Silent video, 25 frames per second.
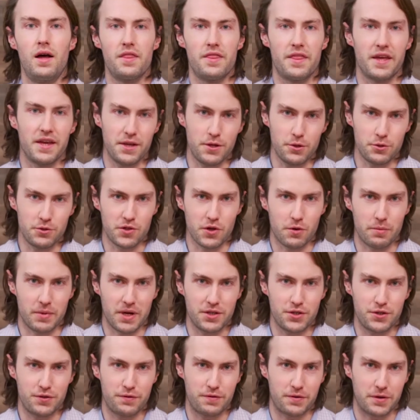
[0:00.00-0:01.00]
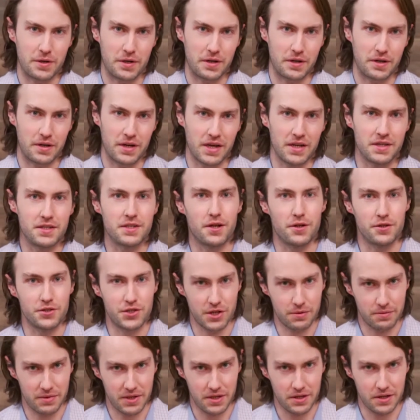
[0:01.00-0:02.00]
Thank you so much for
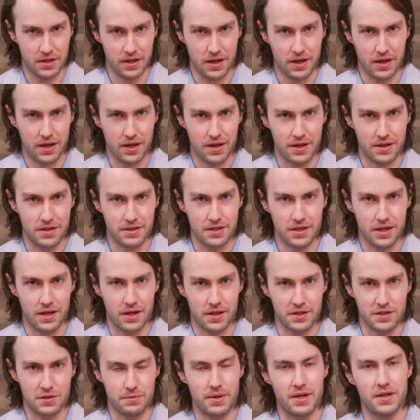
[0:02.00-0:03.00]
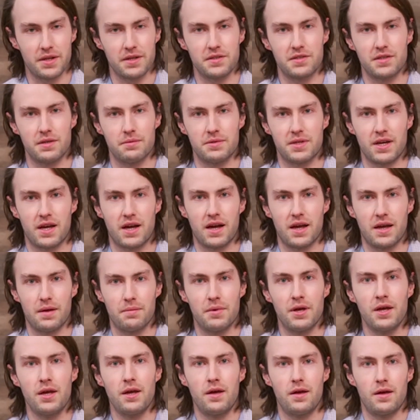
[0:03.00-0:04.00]
indulging me and spending some
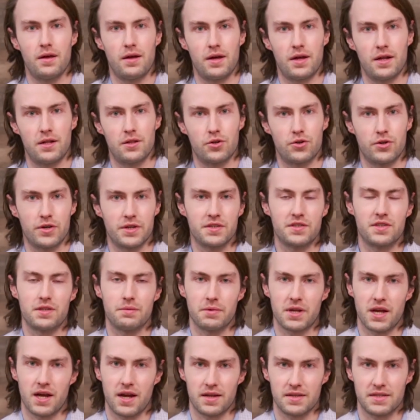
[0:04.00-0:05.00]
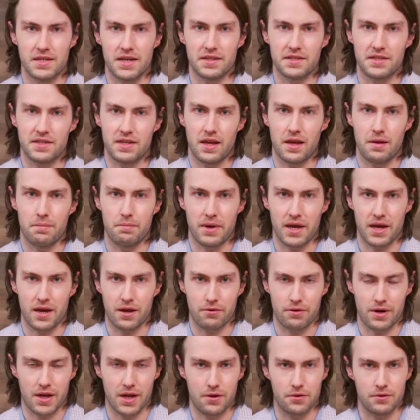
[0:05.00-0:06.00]
time learning some context and
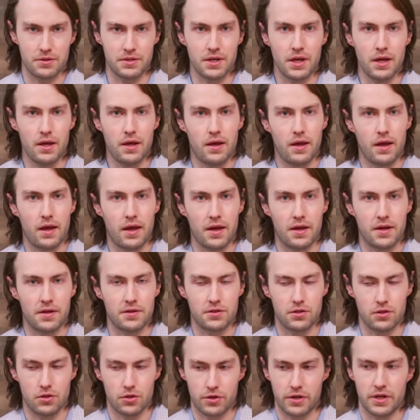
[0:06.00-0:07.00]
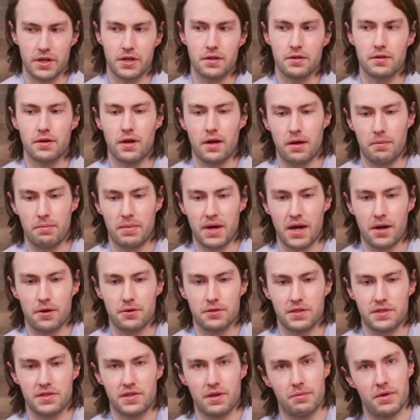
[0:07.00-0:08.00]
background and learning
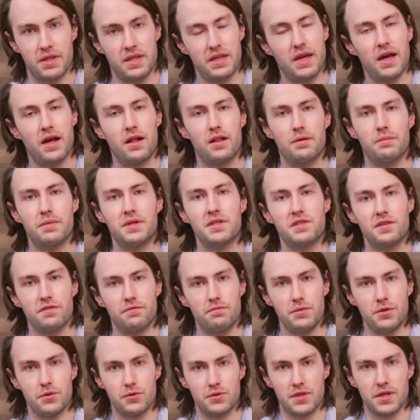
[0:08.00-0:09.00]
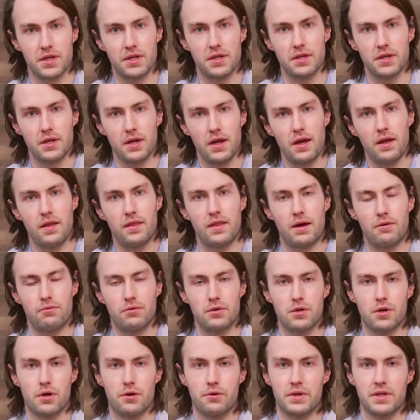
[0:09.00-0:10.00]
about some of the elements of music that
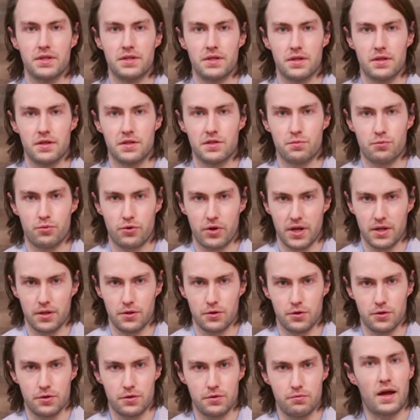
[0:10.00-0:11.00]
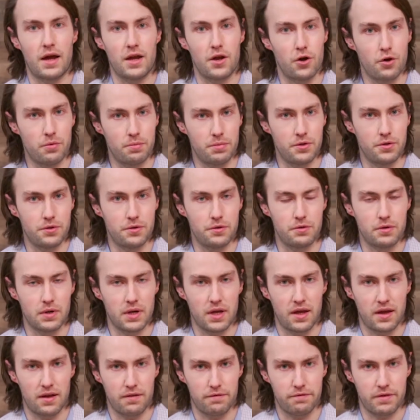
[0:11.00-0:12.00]
will go into this prelude. I hope you
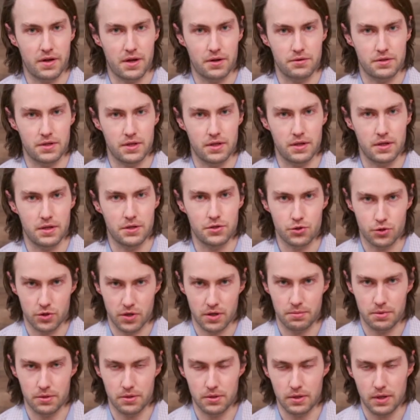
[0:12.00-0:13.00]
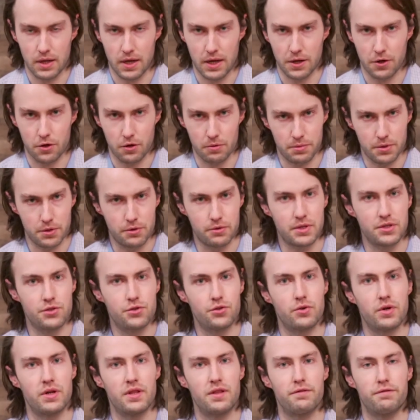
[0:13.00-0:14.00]
have found it enjoyable. I hope you
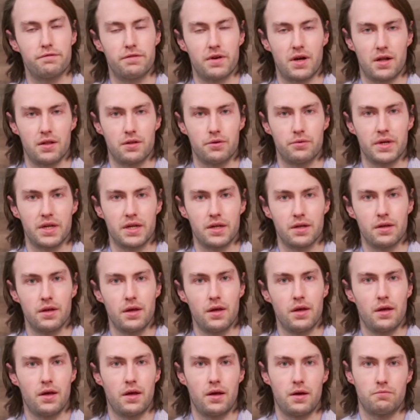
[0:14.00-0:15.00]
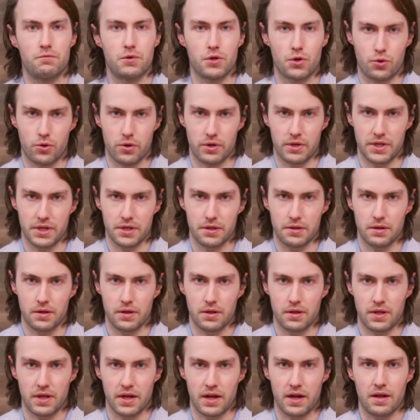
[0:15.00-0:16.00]
enjoy the following recording
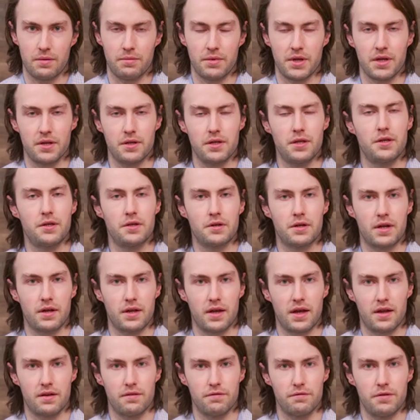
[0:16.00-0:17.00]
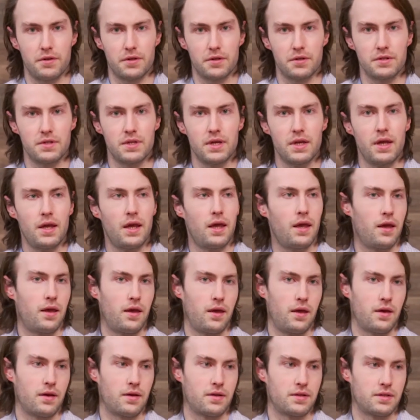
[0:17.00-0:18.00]
that I made here at Haddonfield,
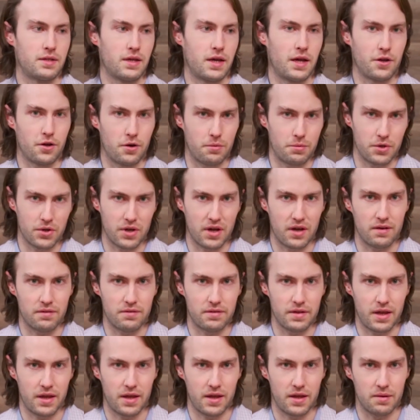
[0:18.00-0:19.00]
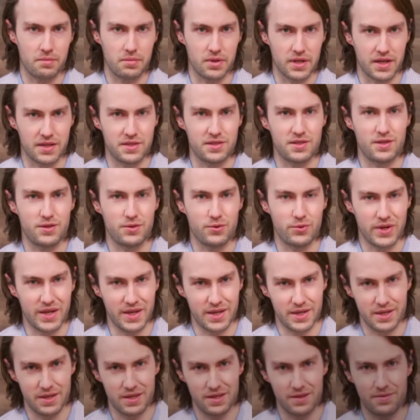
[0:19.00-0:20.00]
and I hope you have a blessed
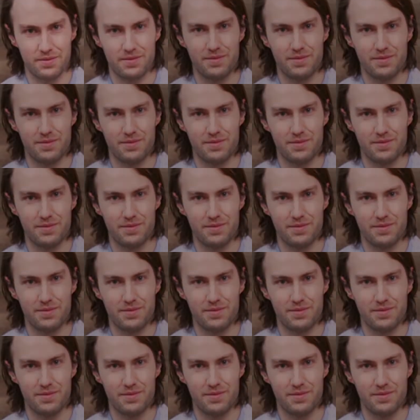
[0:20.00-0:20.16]
week.